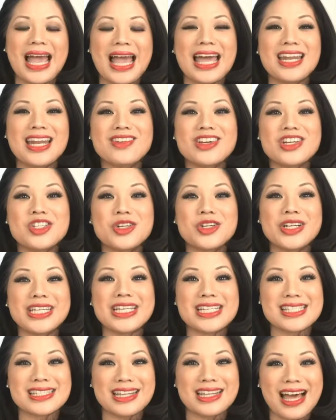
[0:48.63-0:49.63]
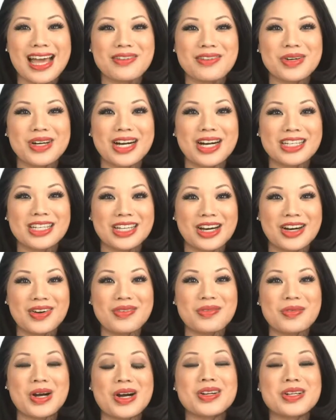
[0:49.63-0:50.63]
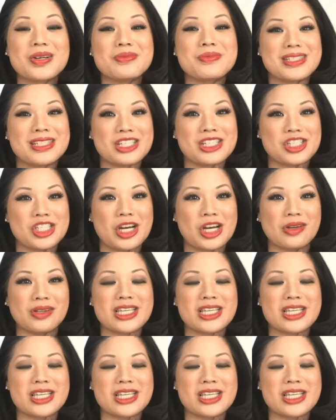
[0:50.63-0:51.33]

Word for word: And if you're joining us live, well, hello, welcome to the show.